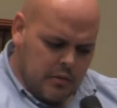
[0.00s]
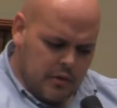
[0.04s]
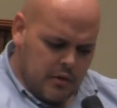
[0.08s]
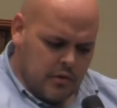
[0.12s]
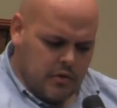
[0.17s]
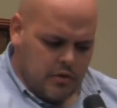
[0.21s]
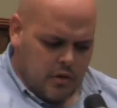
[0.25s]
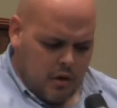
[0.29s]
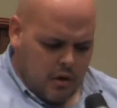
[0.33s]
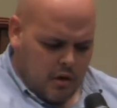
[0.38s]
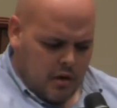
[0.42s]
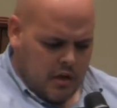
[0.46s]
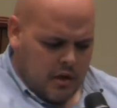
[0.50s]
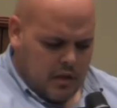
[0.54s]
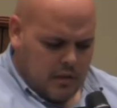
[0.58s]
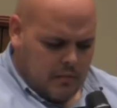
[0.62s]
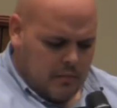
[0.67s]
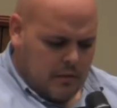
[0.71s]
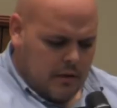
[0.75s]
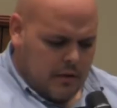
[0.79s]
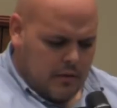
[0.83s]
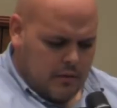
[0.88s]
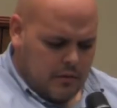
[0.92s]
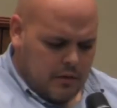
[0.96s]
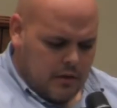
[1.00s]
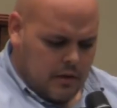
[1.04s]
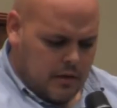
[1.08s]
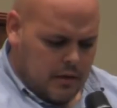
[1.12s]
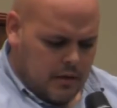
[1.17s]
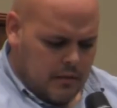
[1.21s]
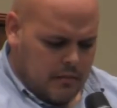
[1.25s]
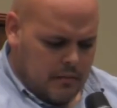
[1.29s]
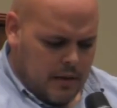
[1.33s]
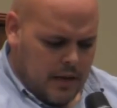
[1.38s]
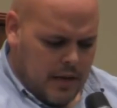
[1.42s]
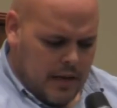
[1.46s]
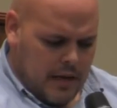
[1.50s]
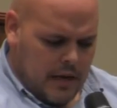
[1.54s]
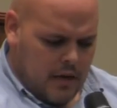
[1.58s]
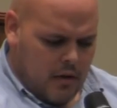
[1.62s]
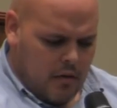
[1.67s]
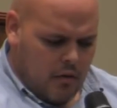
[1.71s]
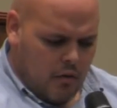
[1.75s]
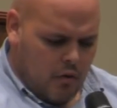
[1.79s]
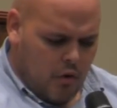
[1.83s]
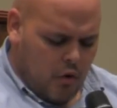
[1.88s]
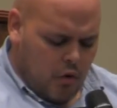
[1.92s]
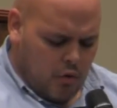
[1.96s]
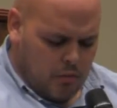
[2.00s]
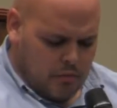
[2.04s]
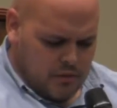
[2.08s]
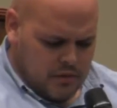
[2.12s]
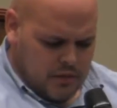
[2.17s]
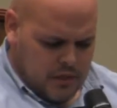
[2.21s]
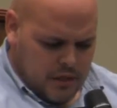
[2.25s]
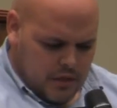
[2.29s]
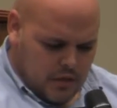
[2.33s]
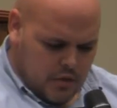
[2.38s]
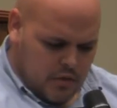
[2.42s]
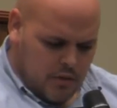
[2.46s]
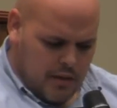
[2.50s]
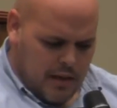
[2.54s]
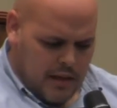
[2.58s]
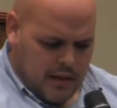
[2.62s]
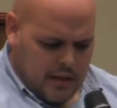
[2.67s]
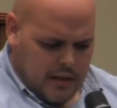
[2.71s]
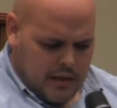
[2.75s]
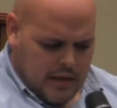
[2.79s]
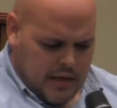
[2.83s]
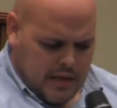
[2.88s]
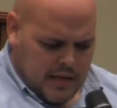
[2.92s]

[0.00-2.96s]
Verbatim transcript: when you're talking about um, how homosexuality